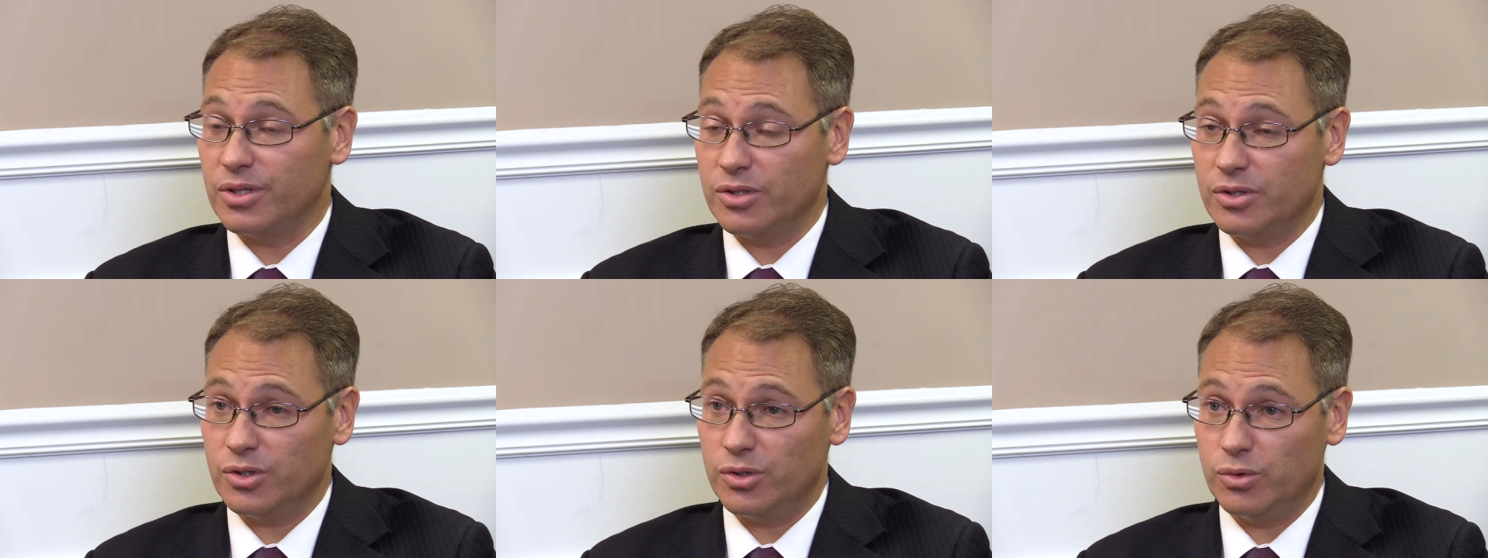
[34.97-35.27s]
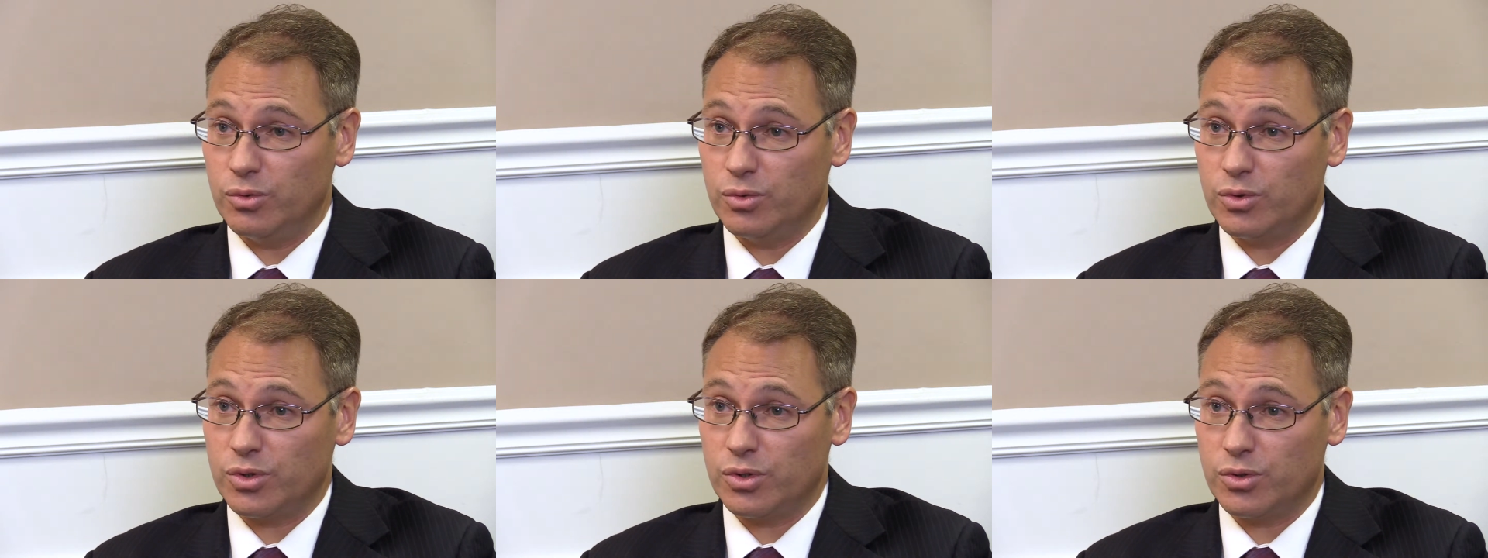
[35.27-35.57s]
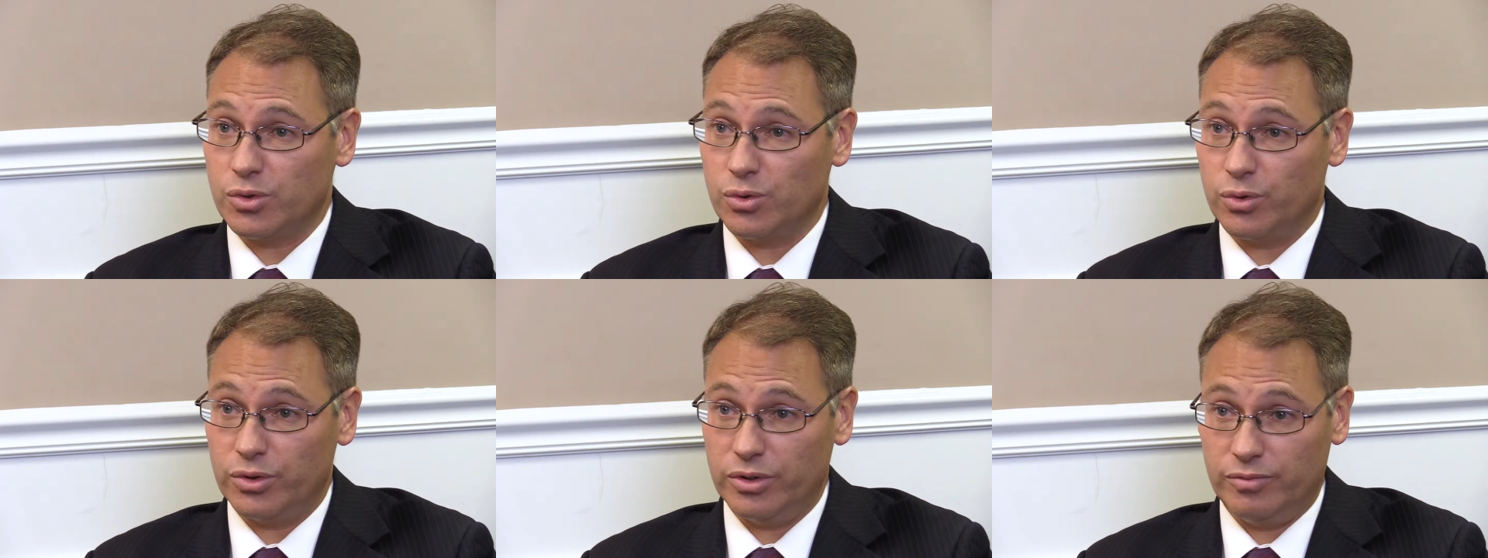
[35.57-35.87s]
is used to
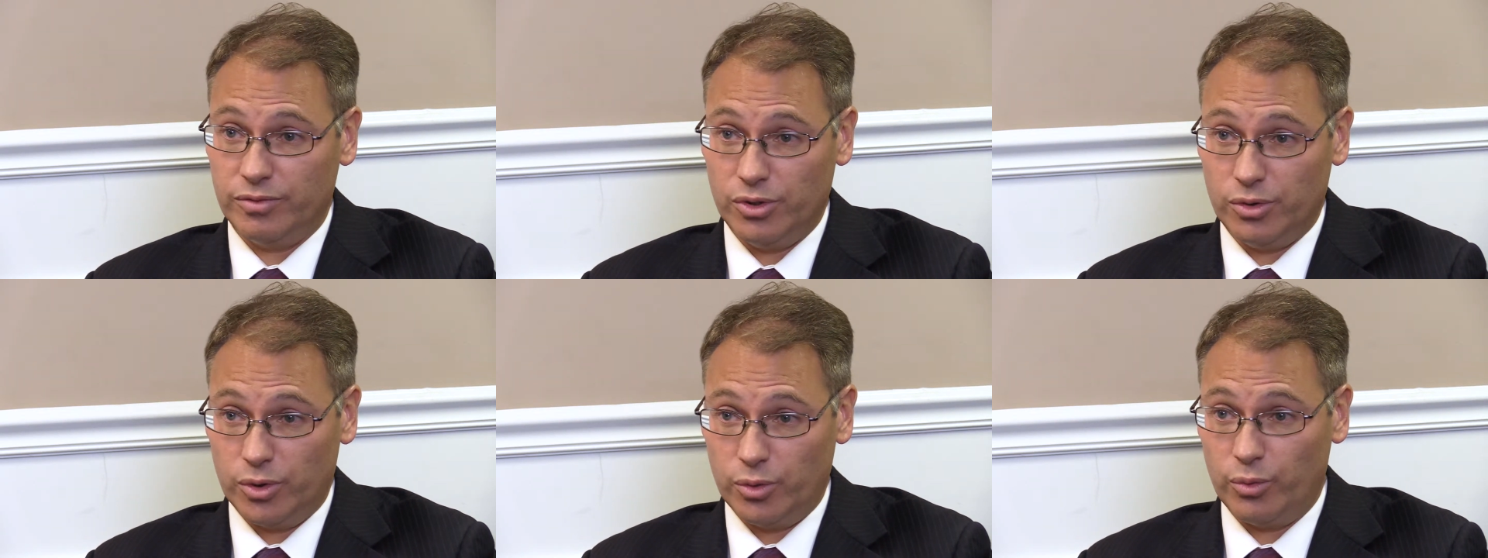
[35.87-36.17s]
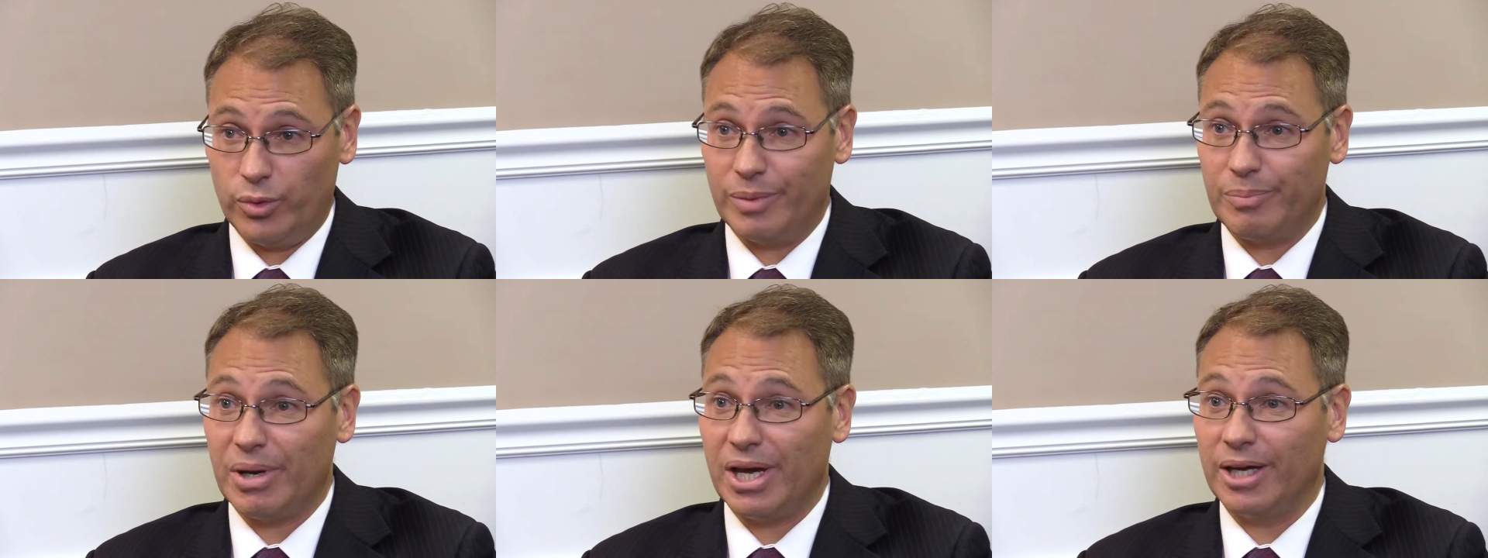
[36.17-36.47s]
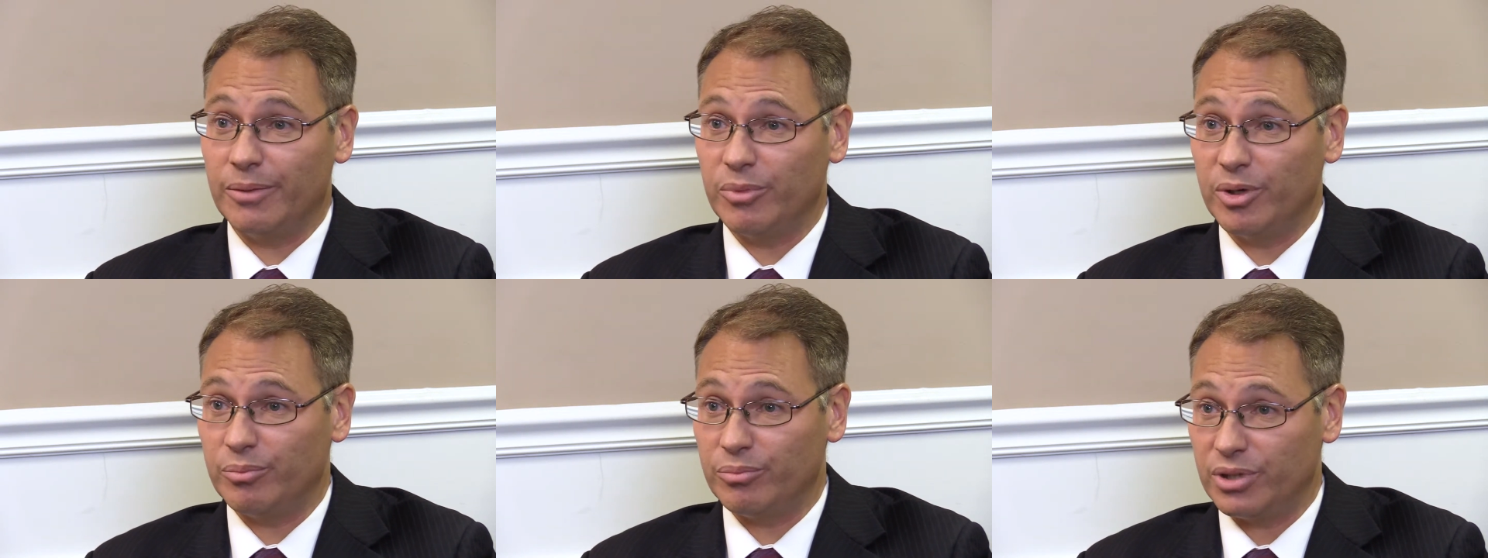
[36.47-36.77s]
sort of do a
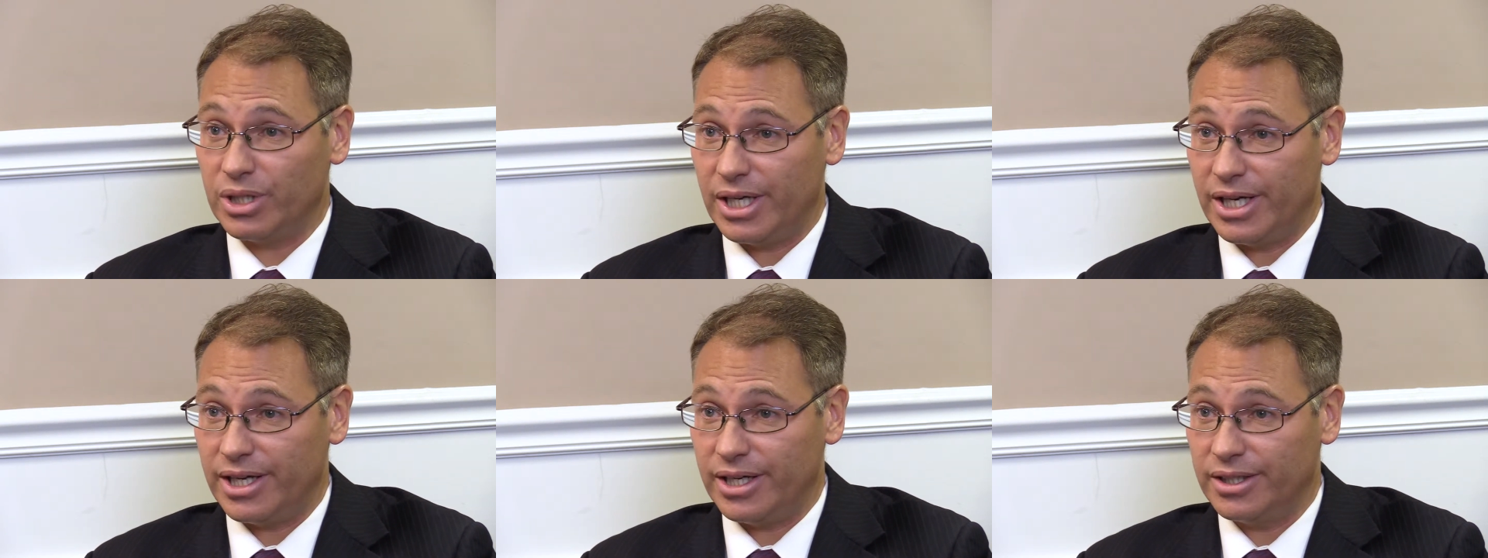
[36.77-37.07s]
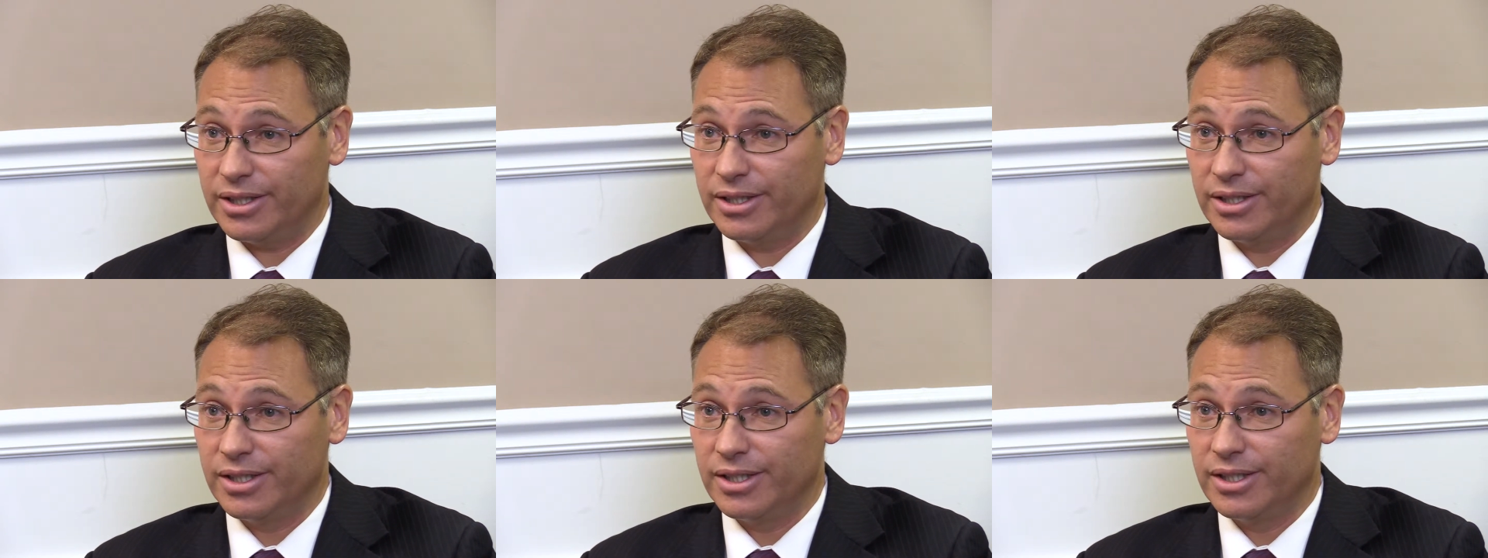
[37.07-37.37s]
repayment plan.